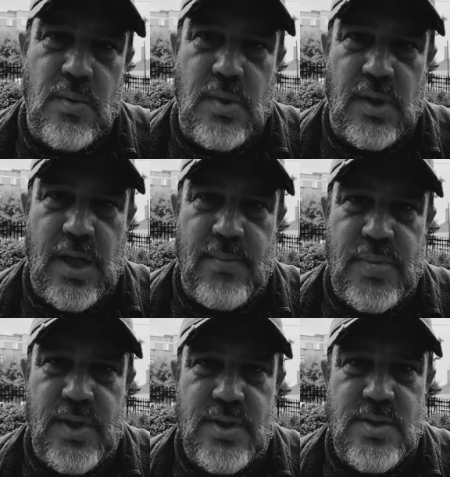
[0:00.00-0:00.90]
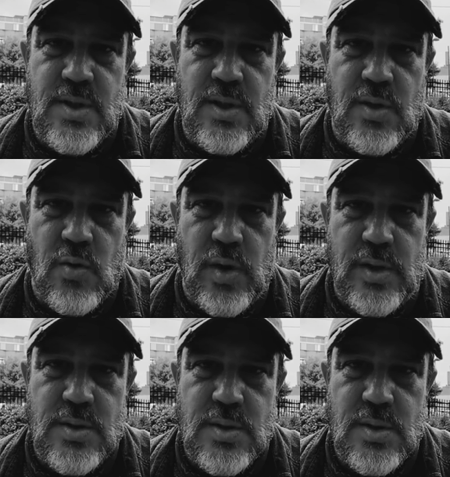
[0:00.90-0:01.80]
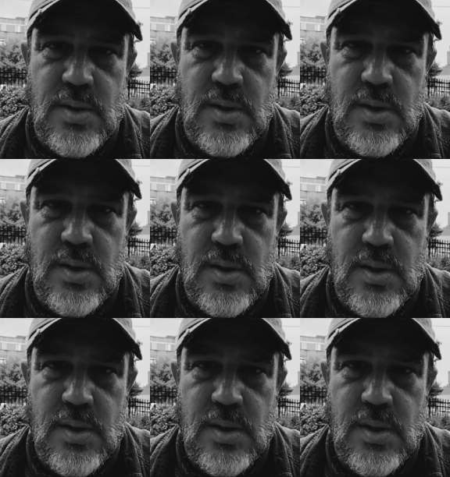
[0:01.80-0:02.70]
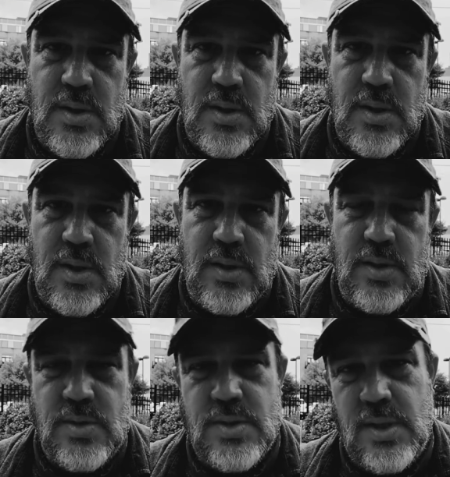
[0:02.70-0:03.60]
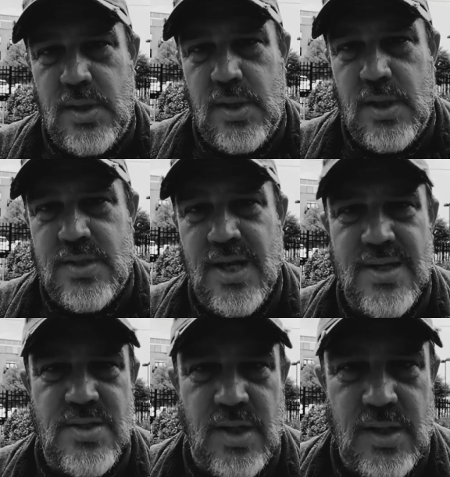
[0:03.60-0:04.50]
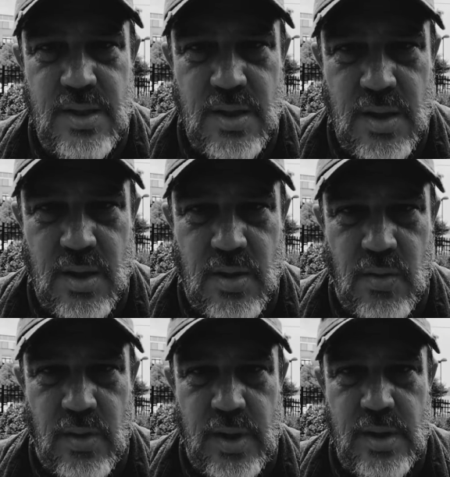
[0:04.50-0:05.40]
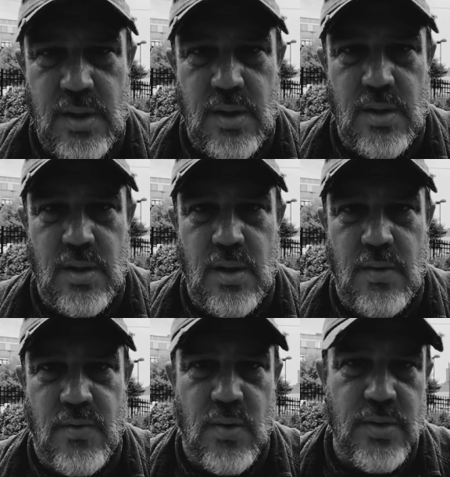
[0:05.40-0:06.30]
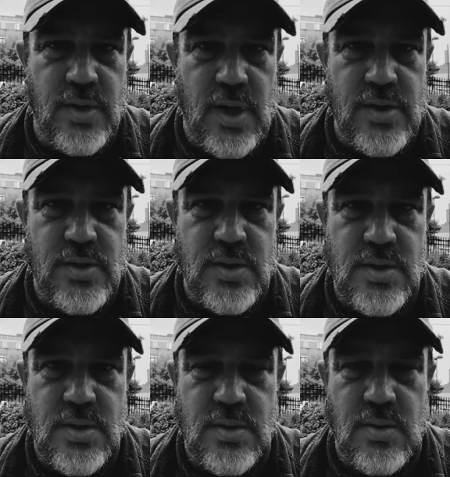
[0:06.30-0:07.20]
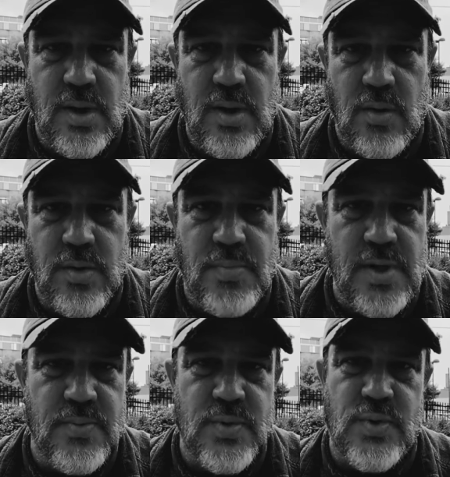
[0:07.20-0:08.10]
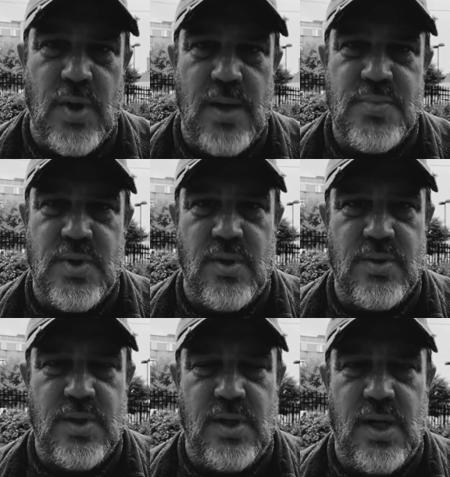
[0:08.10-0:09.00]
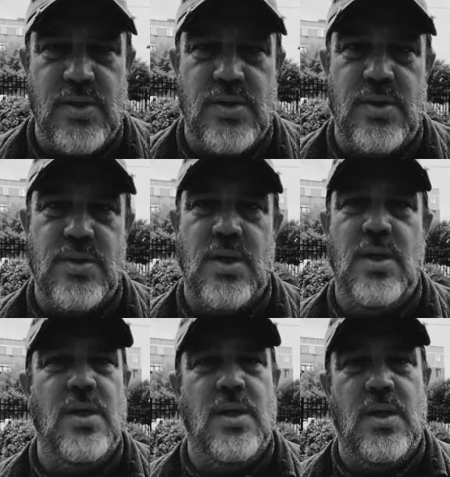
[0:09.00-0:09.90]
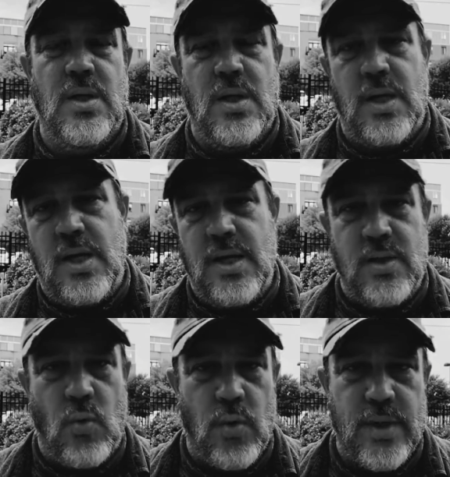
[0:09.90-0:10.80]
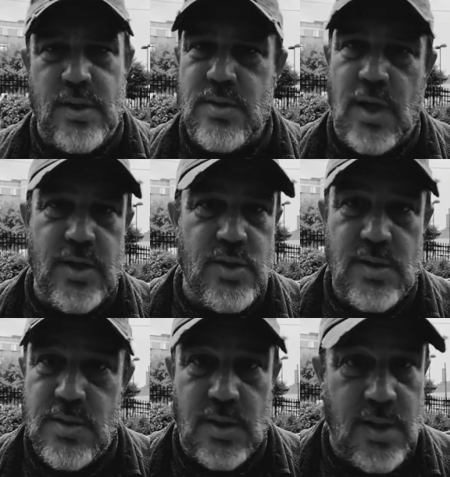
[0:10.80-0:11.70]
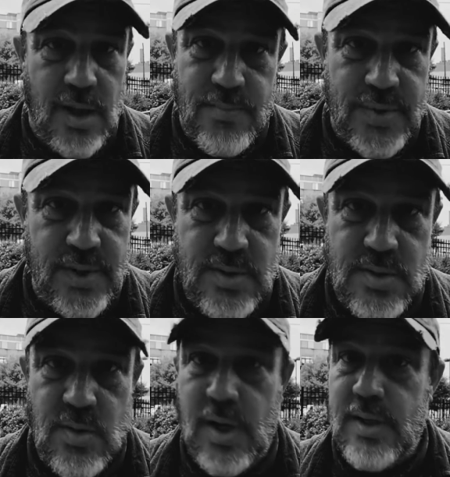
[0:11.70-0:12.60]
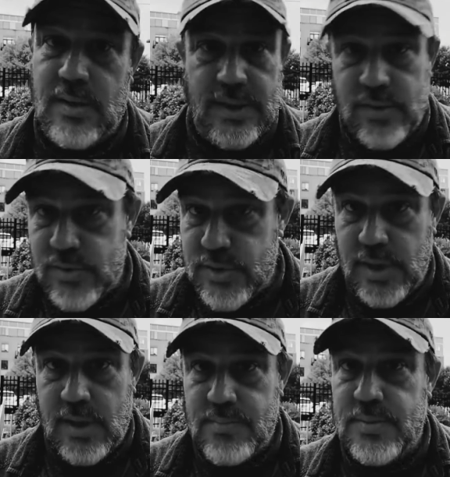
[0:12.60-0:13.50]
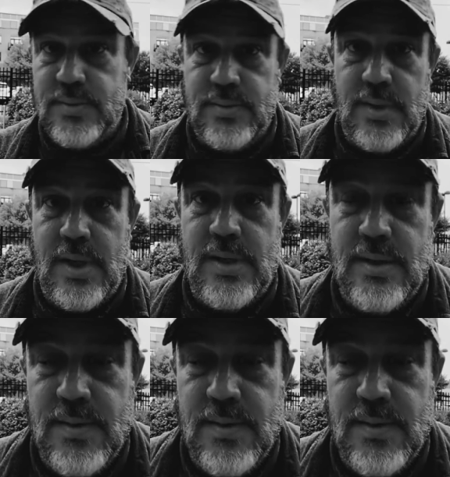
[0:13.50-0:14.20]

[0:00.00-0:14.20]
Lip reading: calamities increase, and you see a testing occurring of all the nations, right? All the peoples, tribes, tongues, and nations, and organizations and companies, right? And leadership, right?